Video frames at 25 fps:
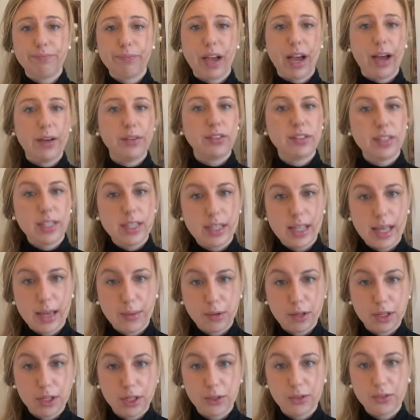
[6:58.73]
I've seen
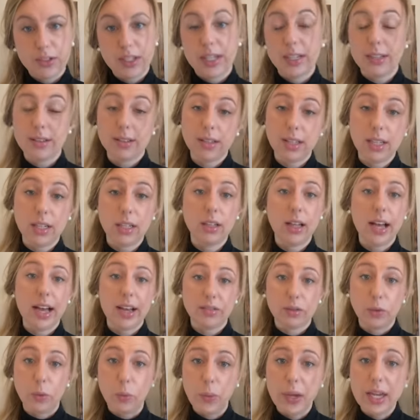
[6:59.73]
them close in as little
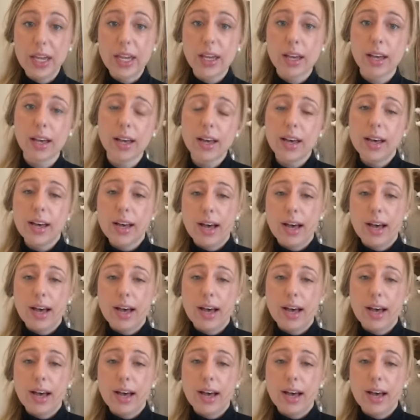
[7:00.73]
as a week.